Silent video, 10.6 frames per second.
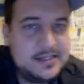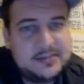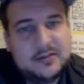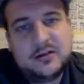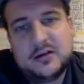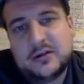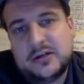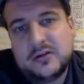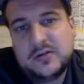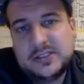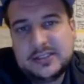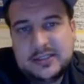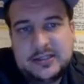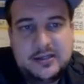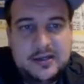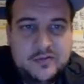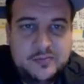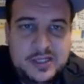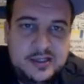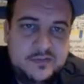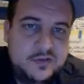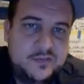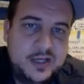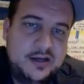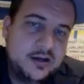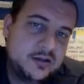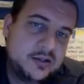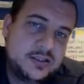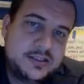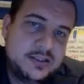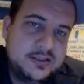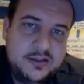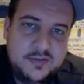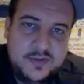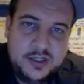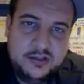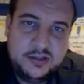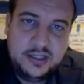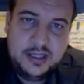on all your quizzes, then you have a B. If you've made hundreds, then you have 100.